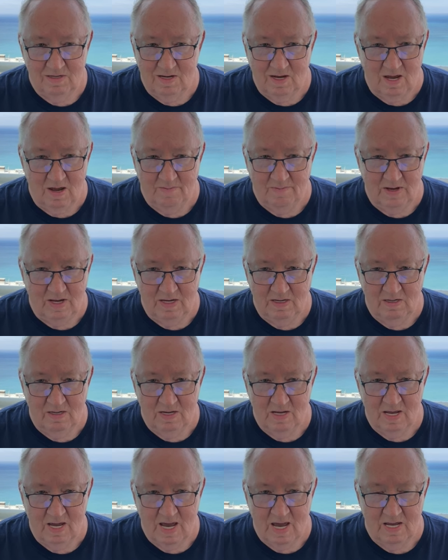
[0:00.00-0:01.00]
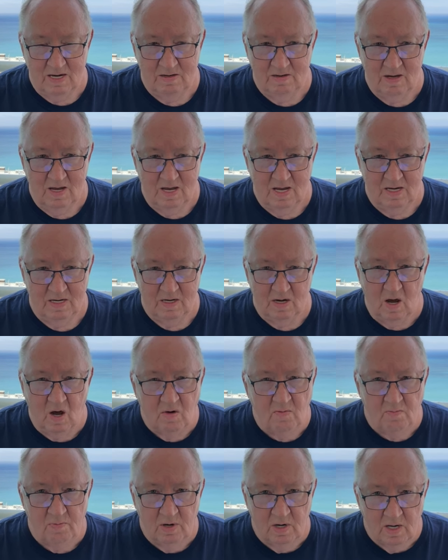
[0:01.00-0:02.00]
I mean, at an
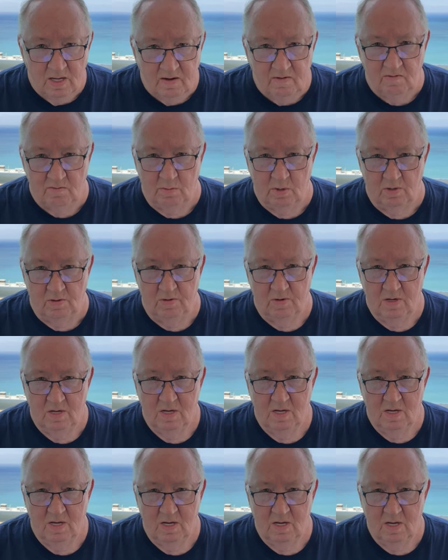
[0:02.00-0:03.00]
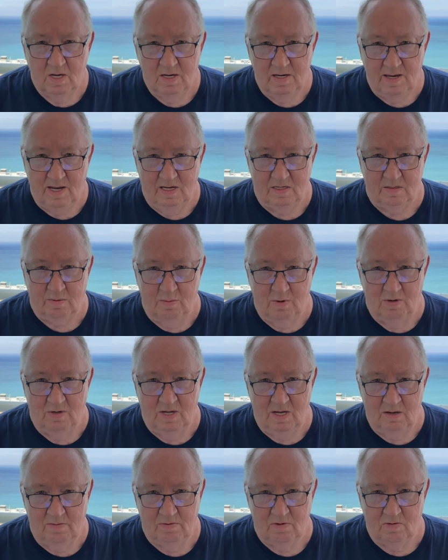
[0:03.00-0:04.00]
unbelievable decibel
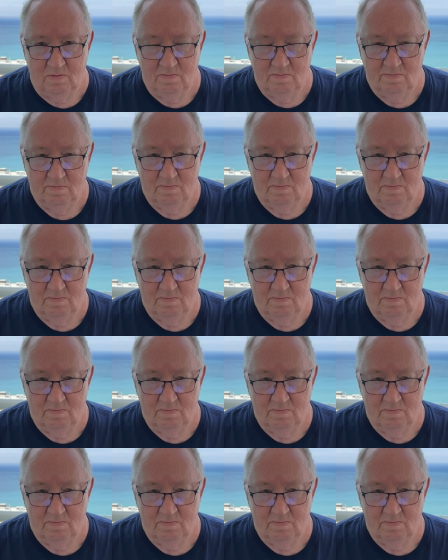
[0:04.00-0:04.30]
level.